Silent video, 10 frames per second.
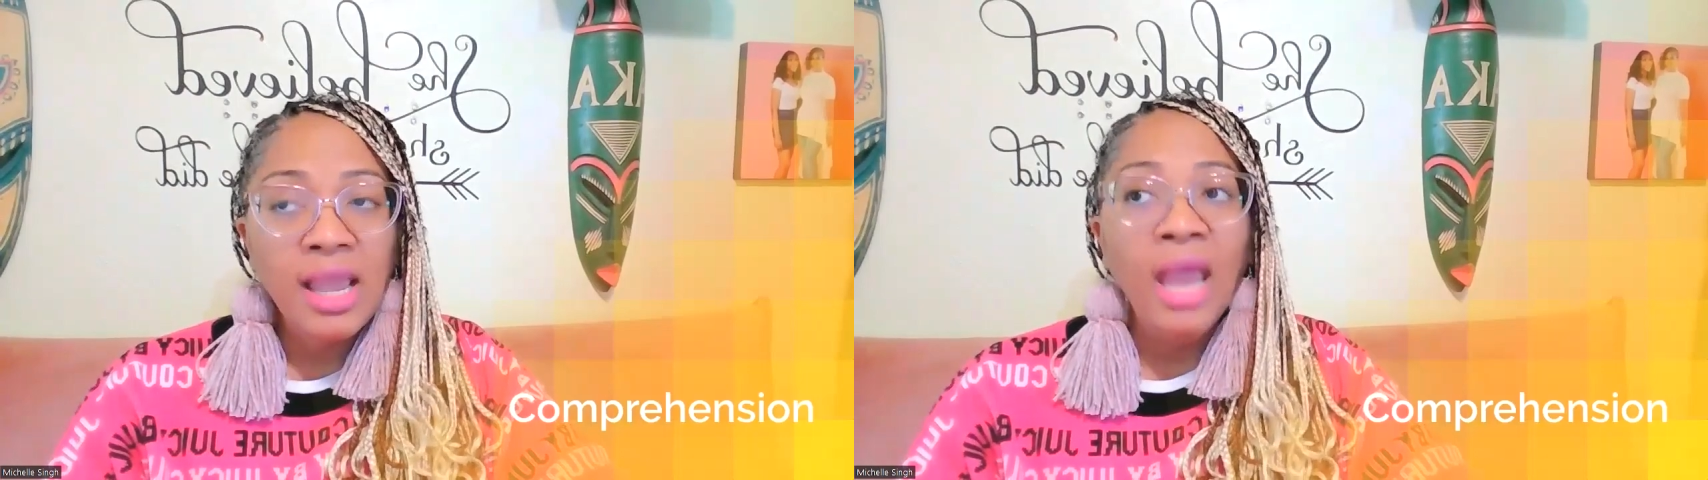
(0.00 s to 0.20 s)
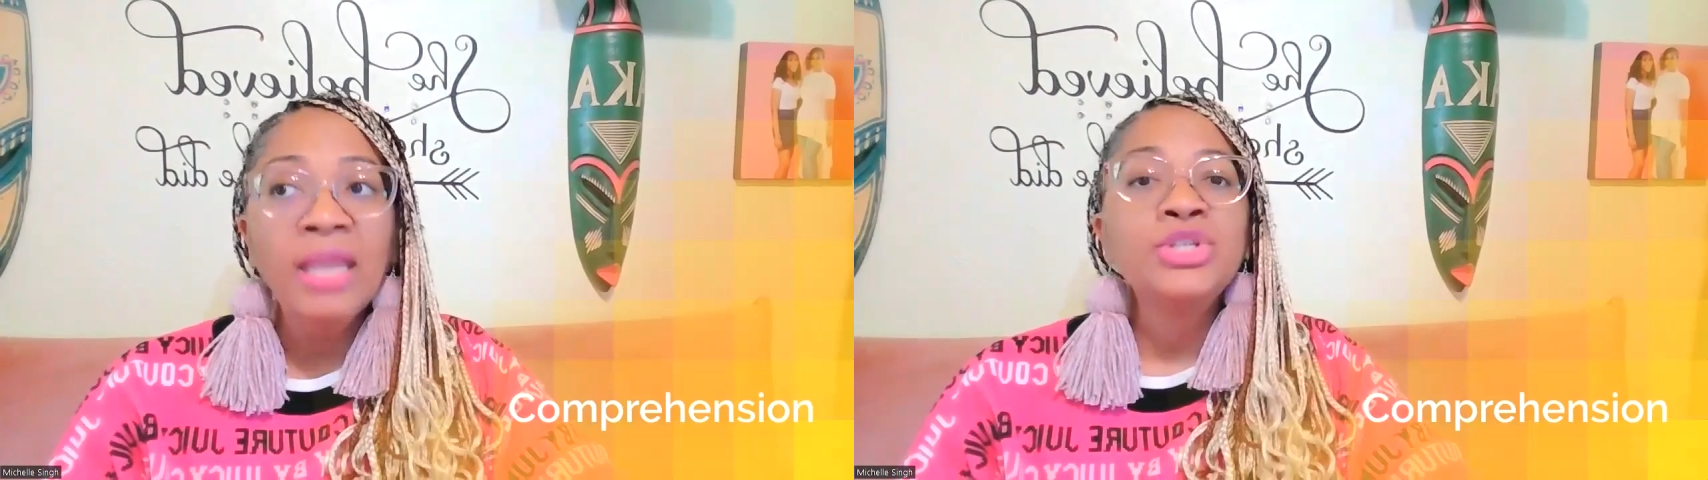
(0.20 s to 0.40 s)

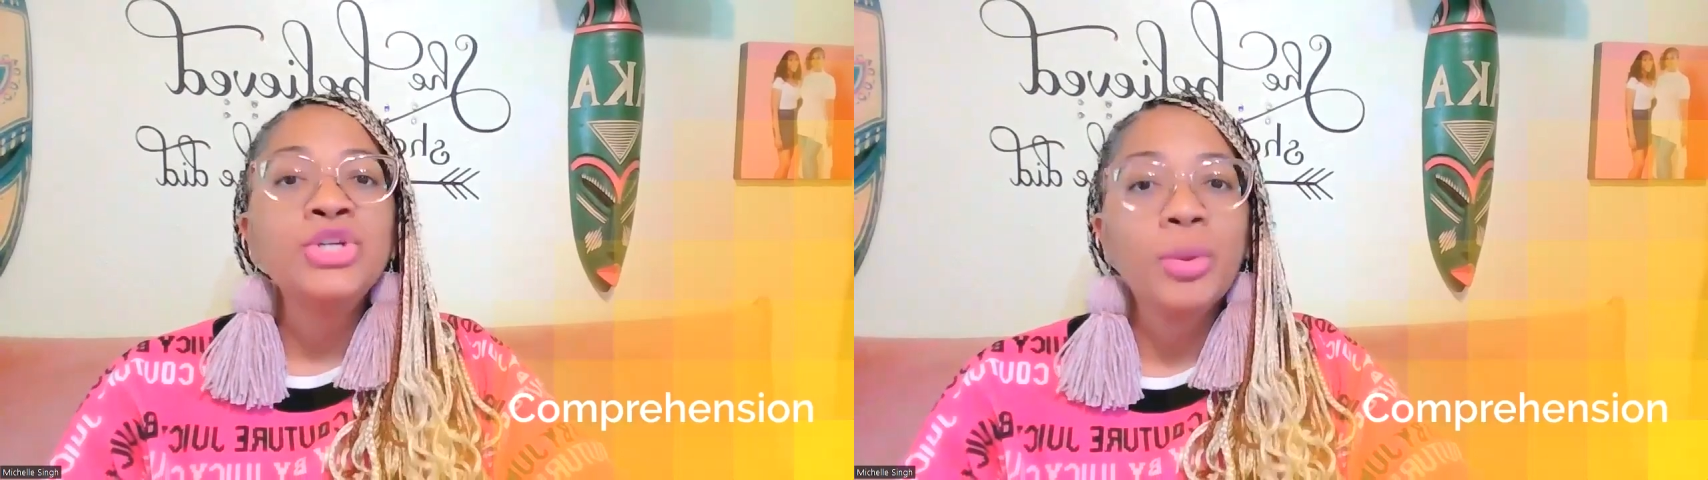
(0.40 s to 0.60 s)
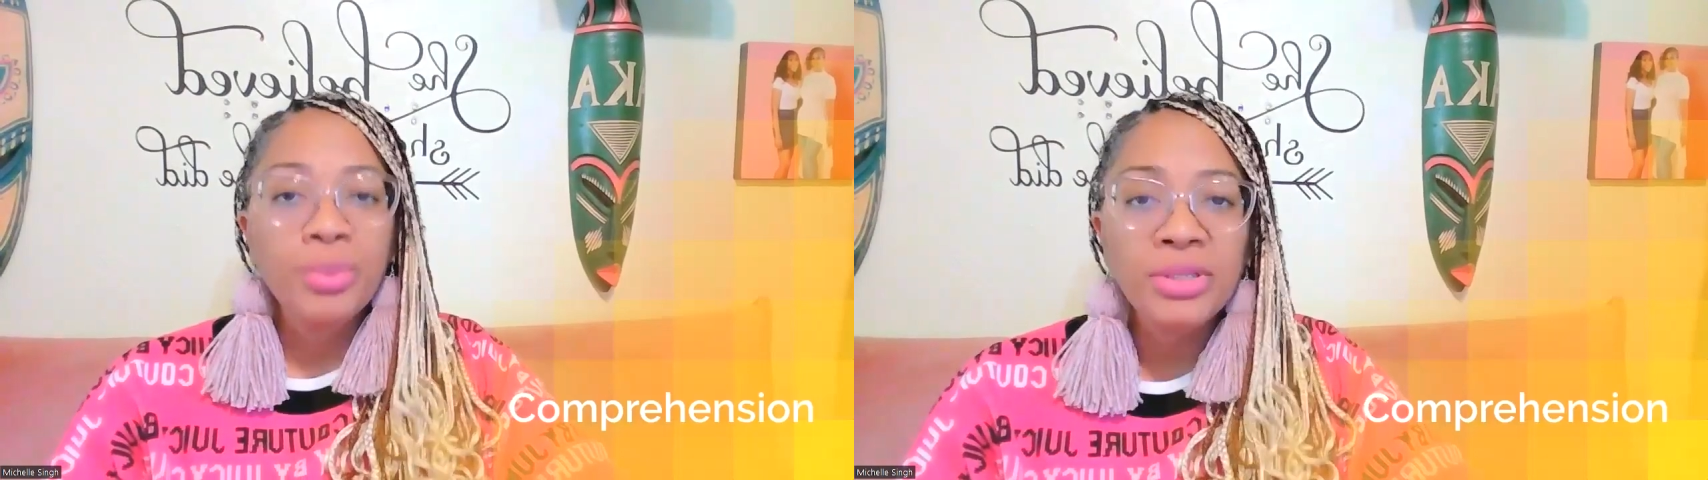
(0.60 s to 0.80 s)
and
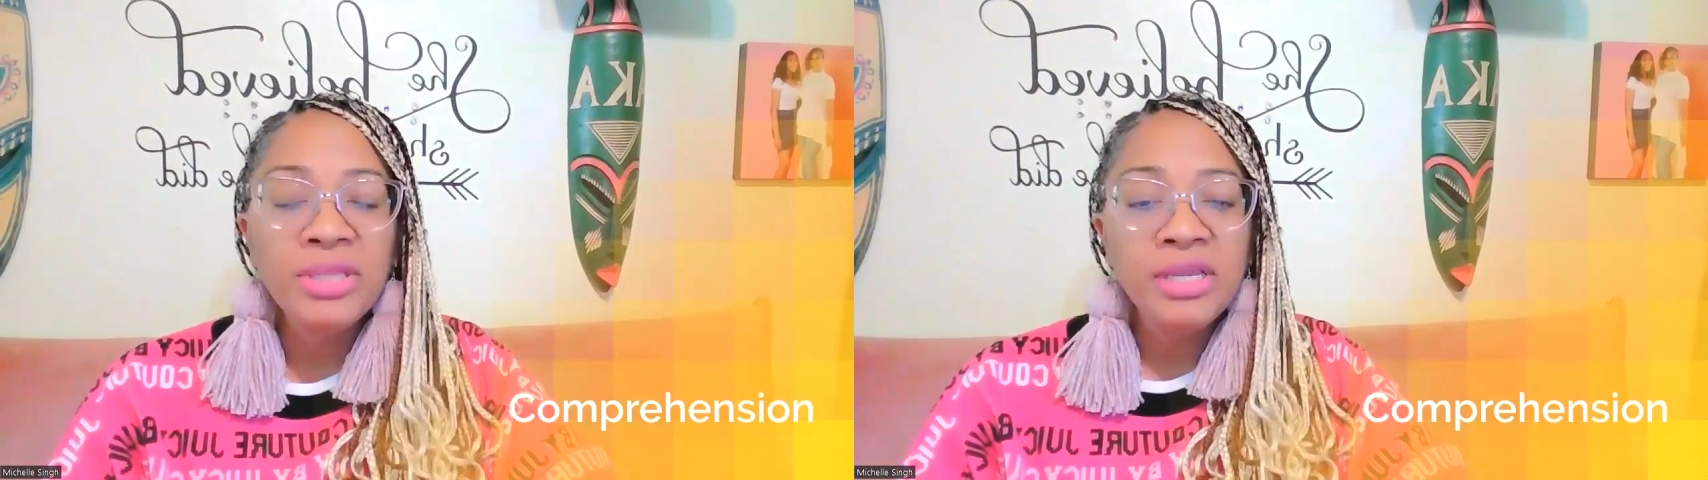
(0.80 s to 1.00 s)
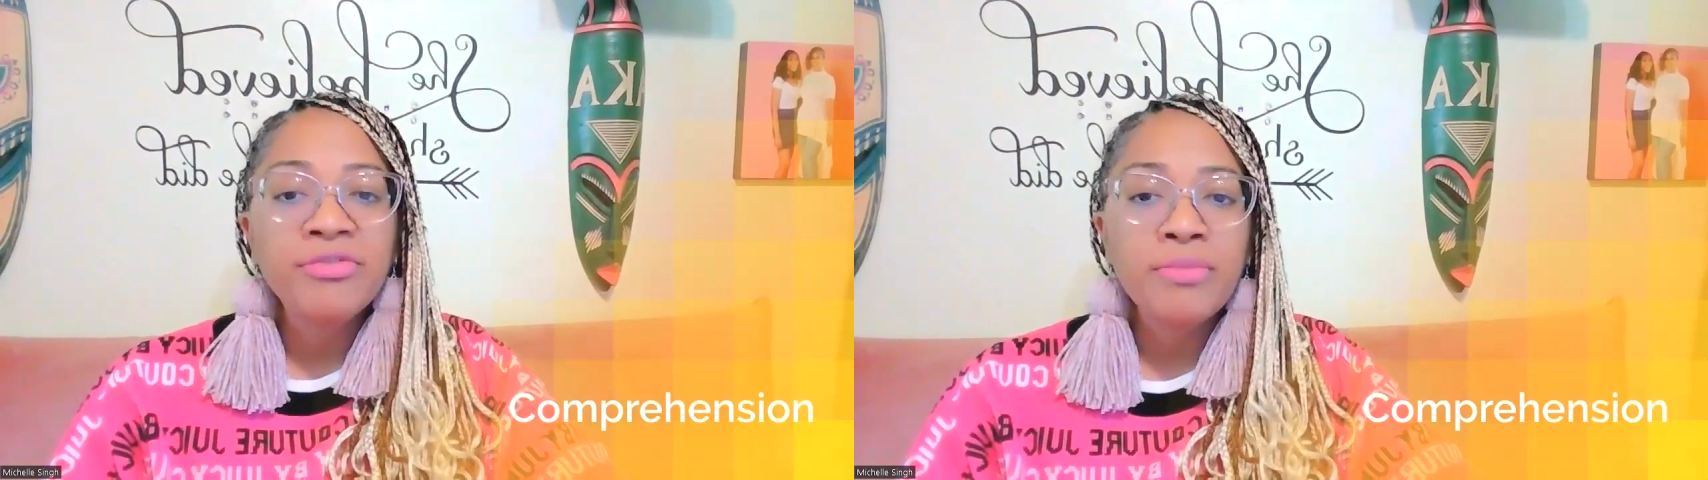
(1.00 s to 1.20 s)
interpret
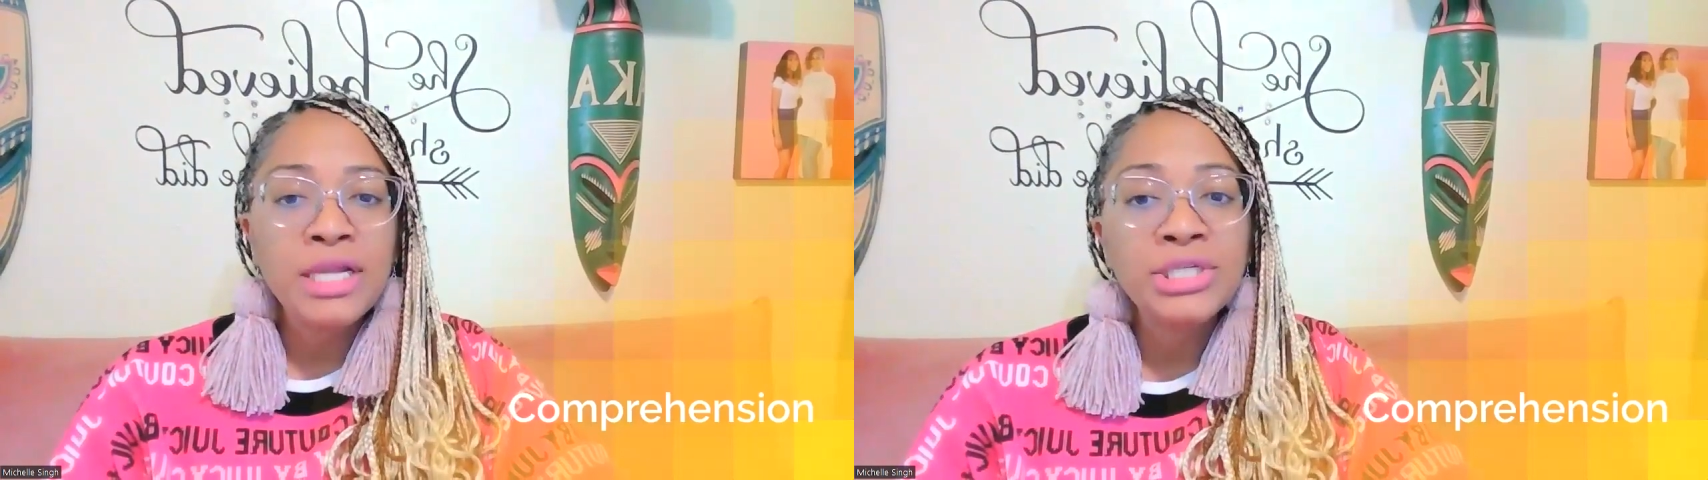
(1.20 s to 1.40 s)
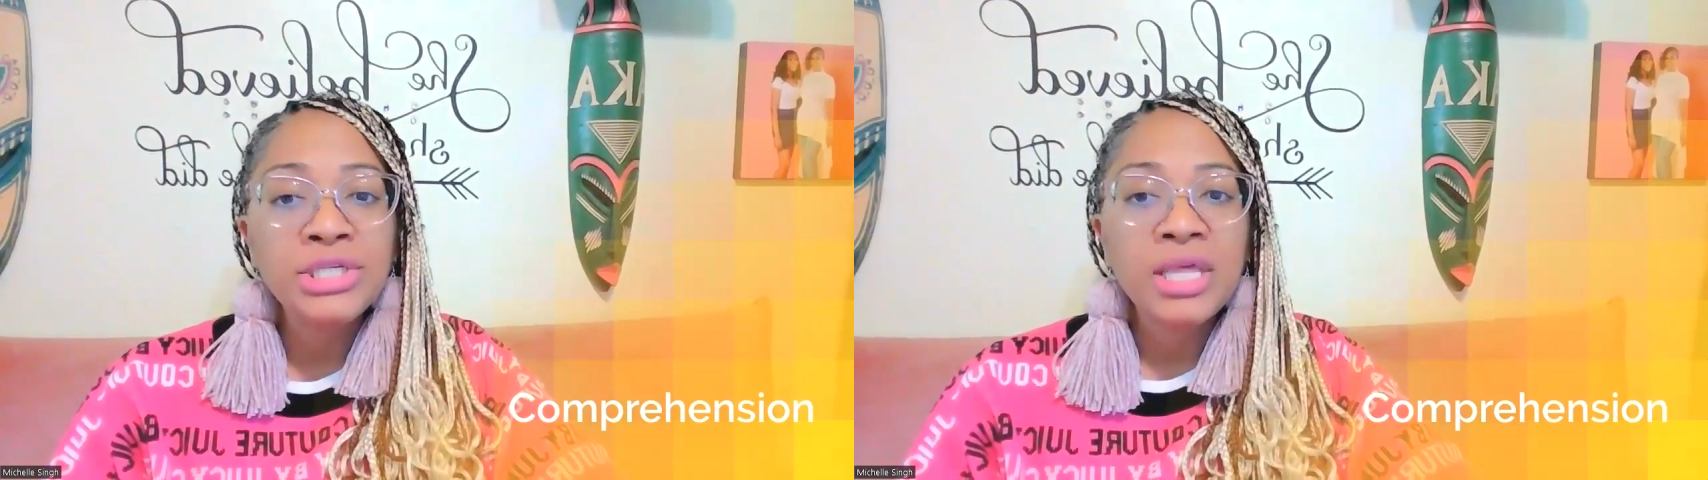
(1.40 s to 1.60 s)
the
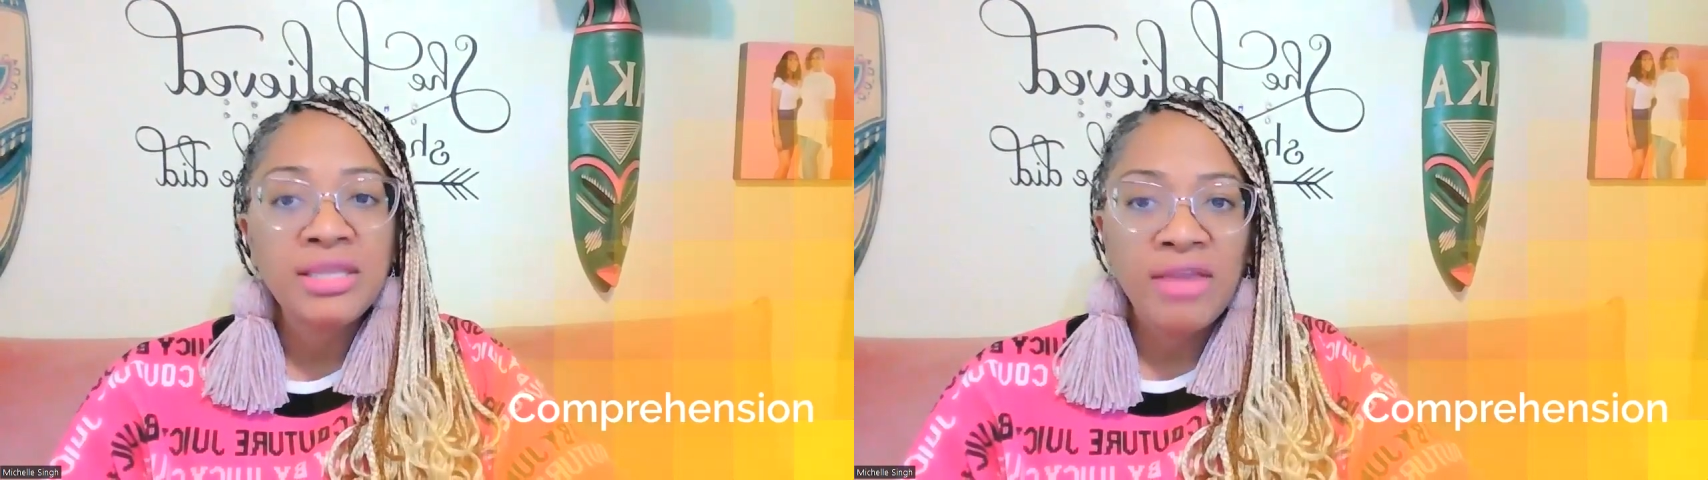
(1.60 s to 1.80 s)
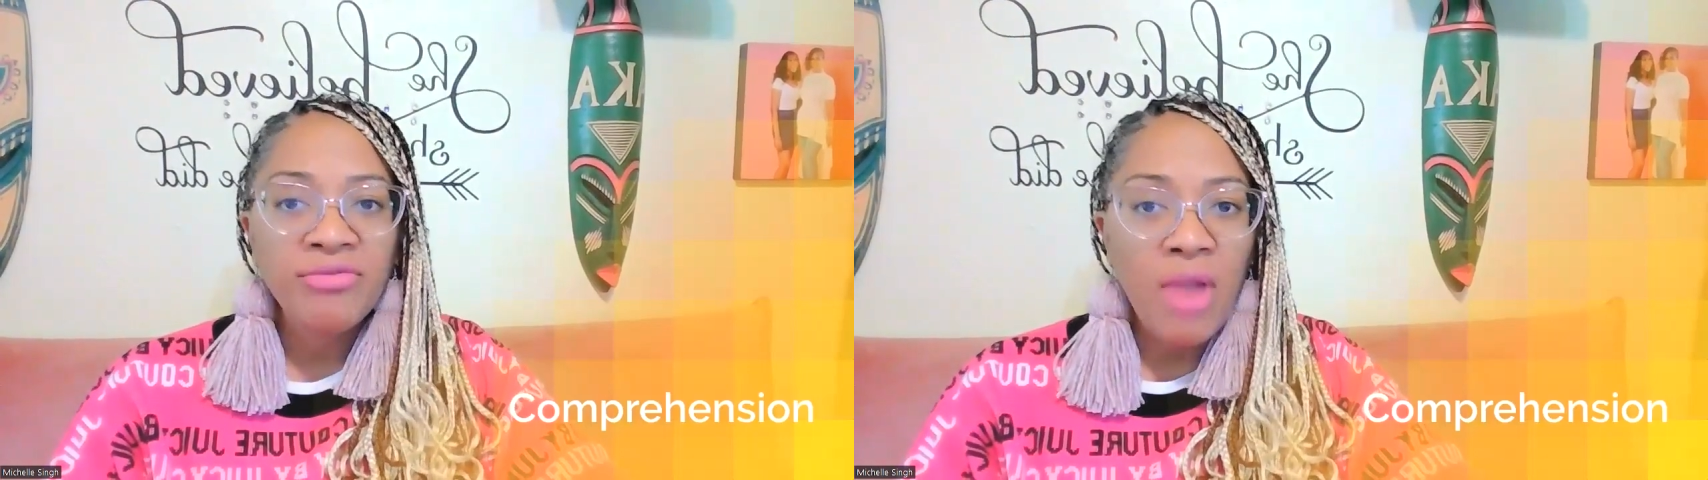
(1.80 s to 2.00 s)
information that
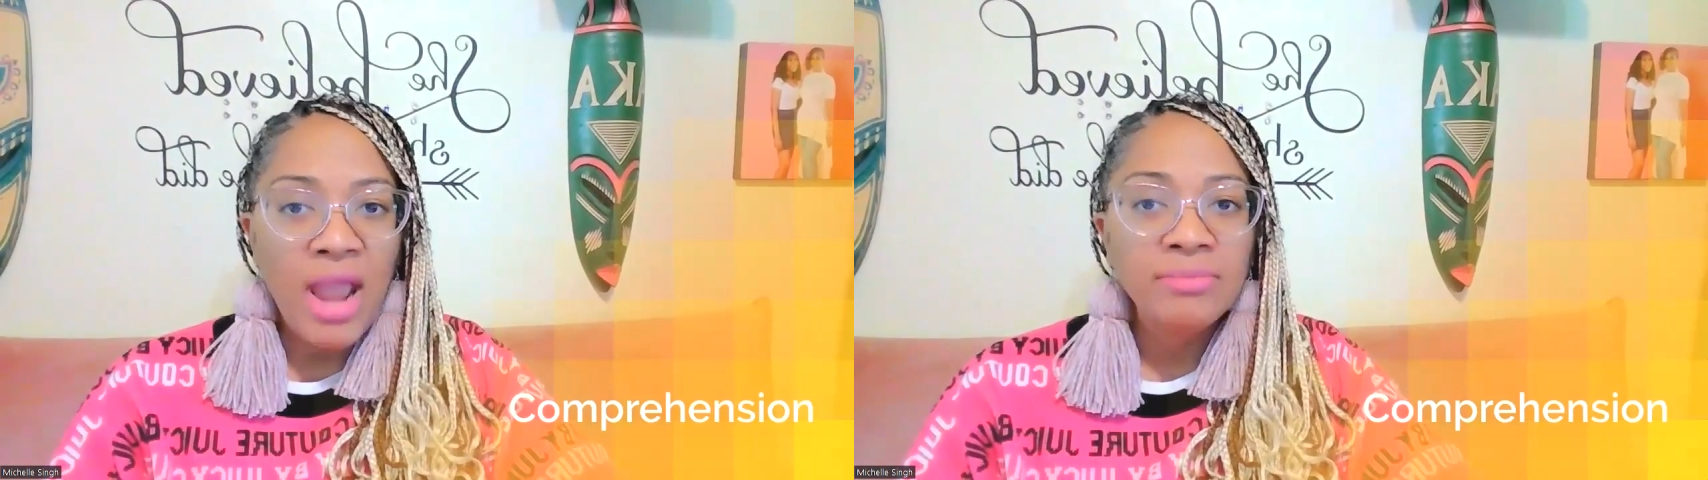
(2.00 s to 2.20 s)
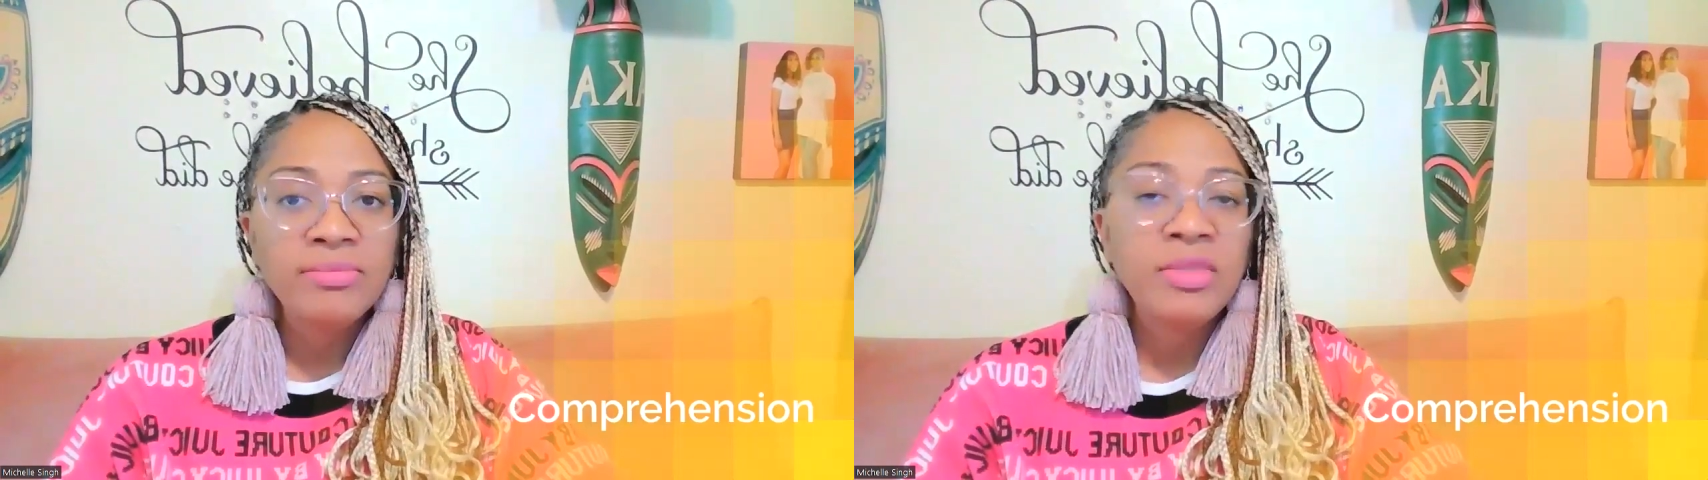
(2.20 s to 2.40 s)
they've read.